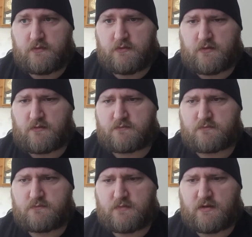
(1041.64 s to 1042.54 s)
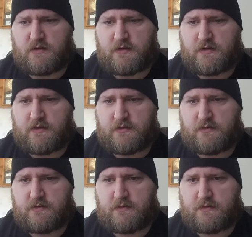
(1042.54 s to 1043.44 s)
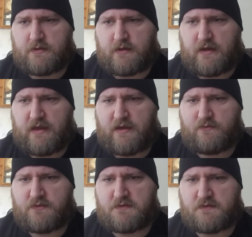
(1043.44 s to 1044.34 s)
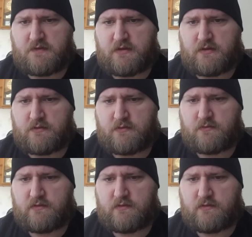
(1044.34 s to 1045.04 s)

you know, I haven't seen